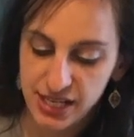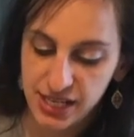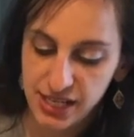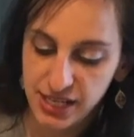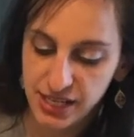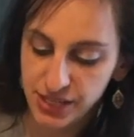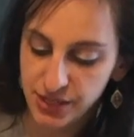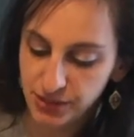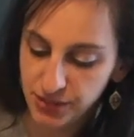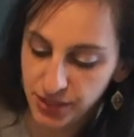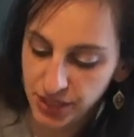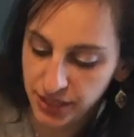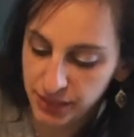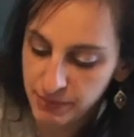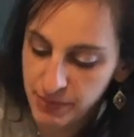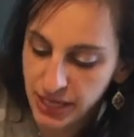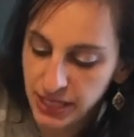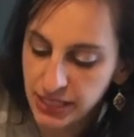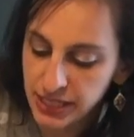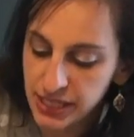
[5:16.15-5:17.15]
So just
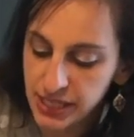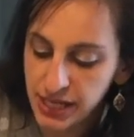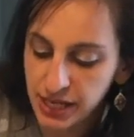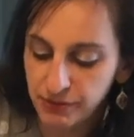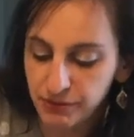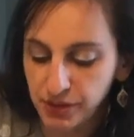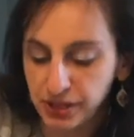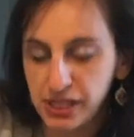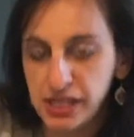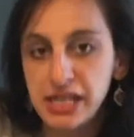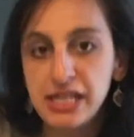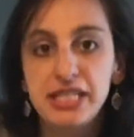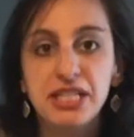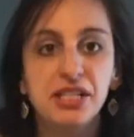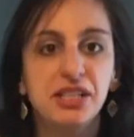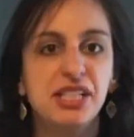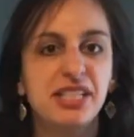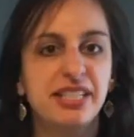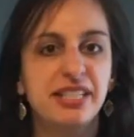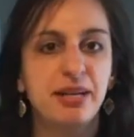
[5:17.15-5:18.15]
mixing it really
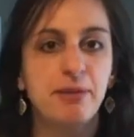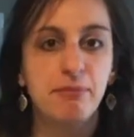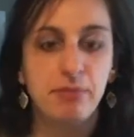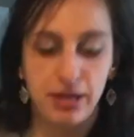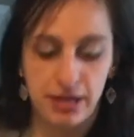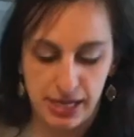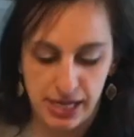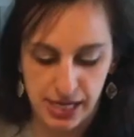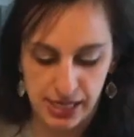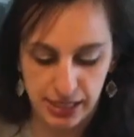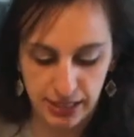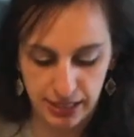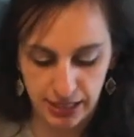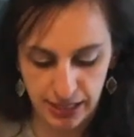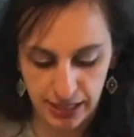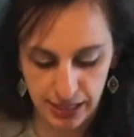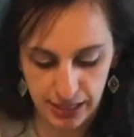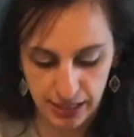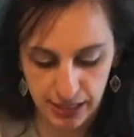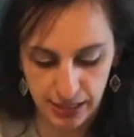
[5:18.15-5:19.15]
until it's combined.
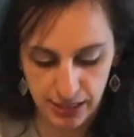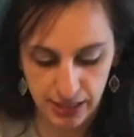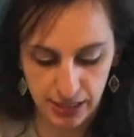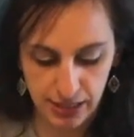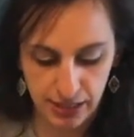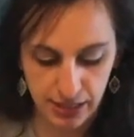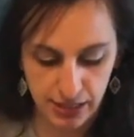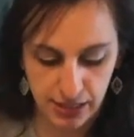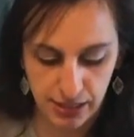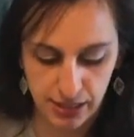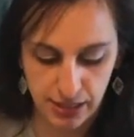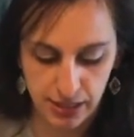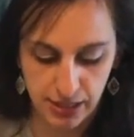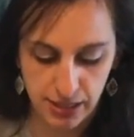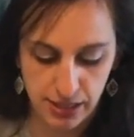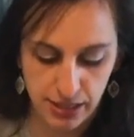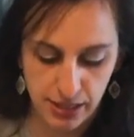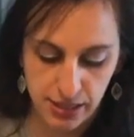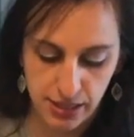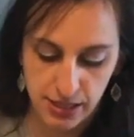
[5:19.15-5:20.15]

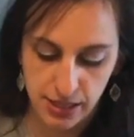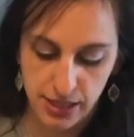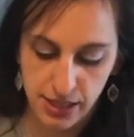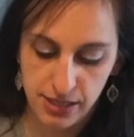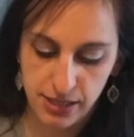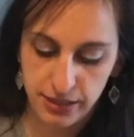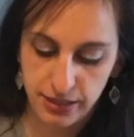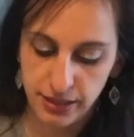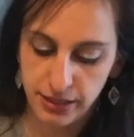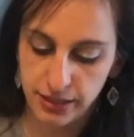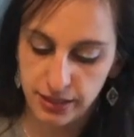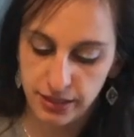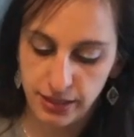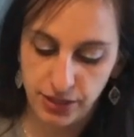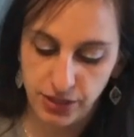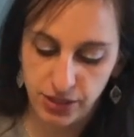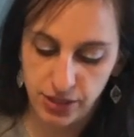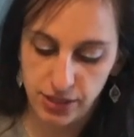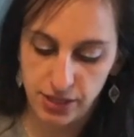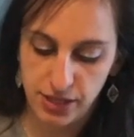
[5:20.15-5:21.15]
And this is
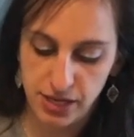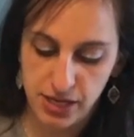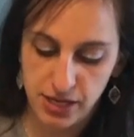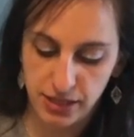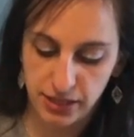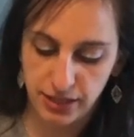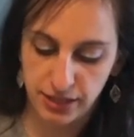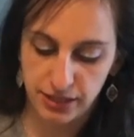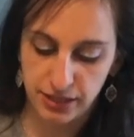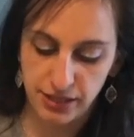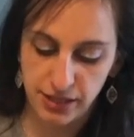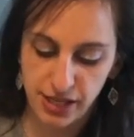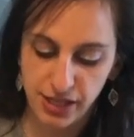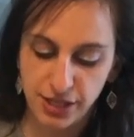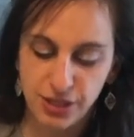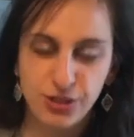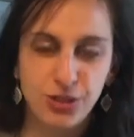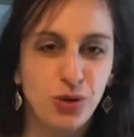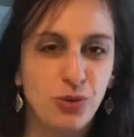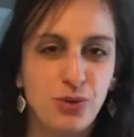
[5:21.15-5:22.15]
such a nice,
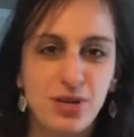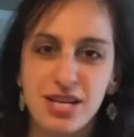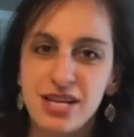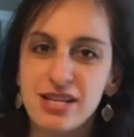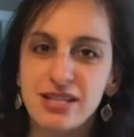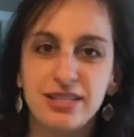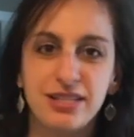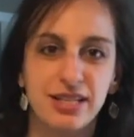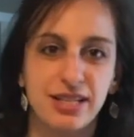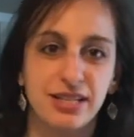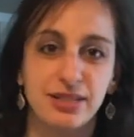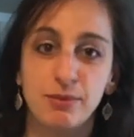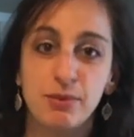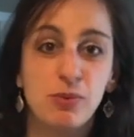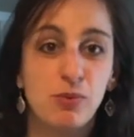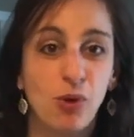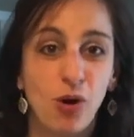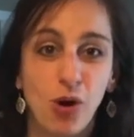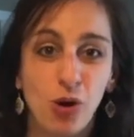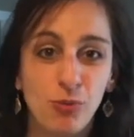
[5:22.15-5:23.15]
it's so easy. I
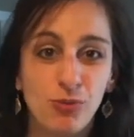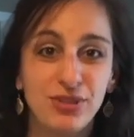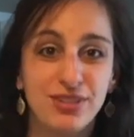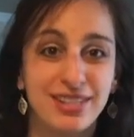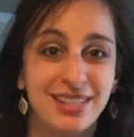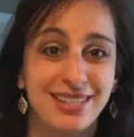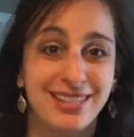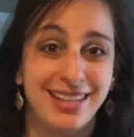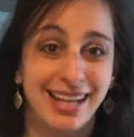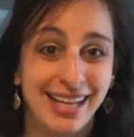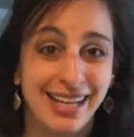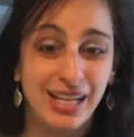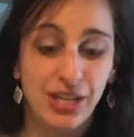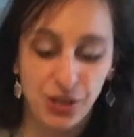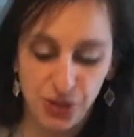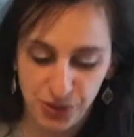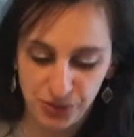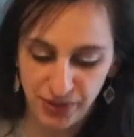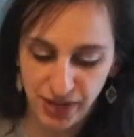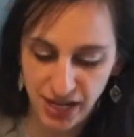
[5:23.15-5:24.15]
mean, we're almost done
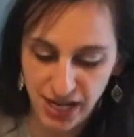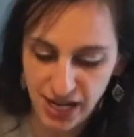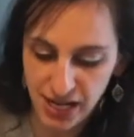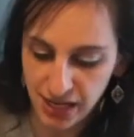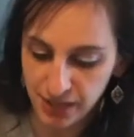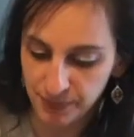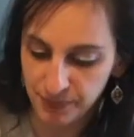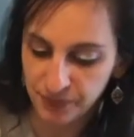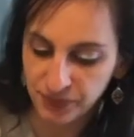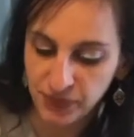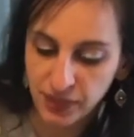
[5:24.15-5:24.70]
already.